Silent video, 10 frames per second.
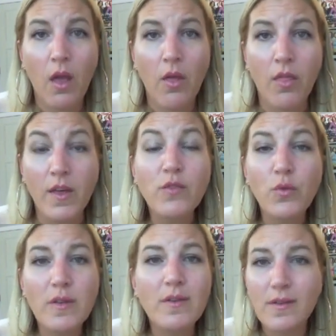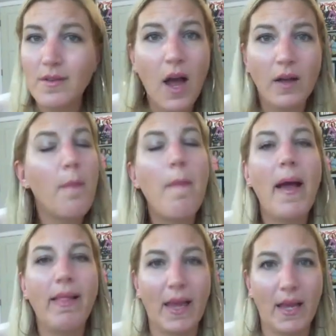this reason is not
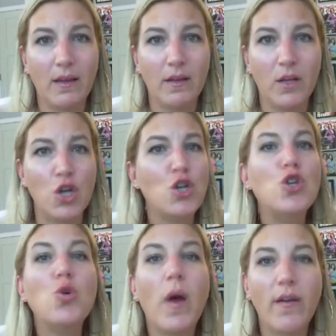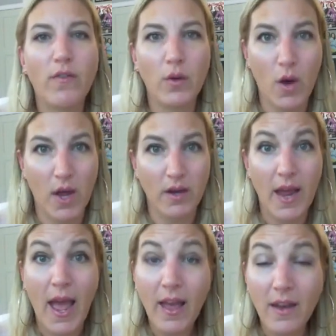compelling to everyone.
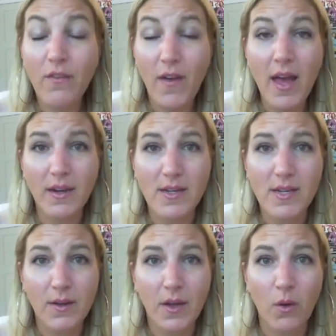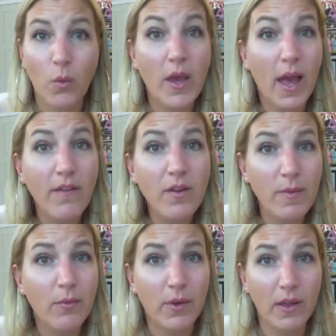In fact, we have to
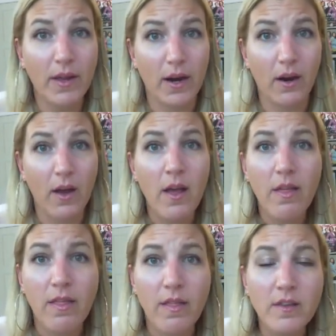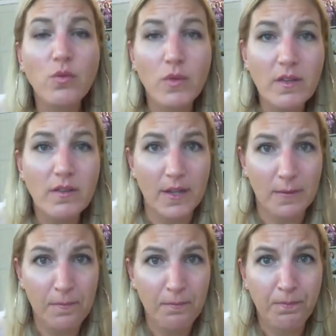be real here. This
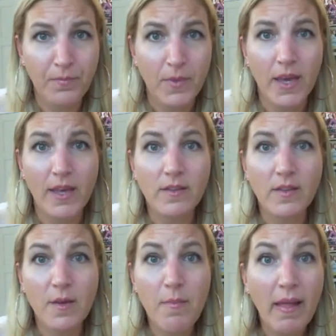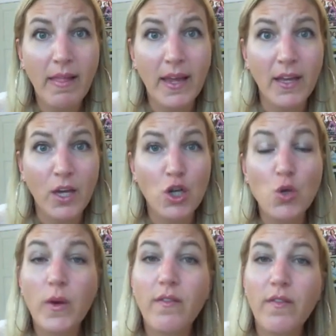reason is compelling
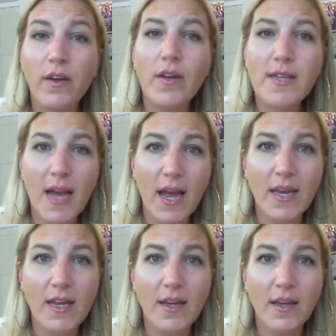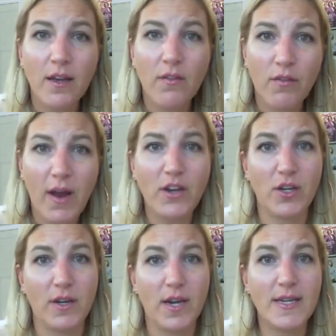to a very tiny
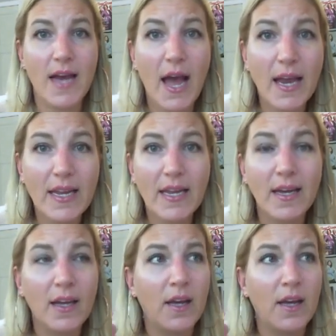fraction, a tiny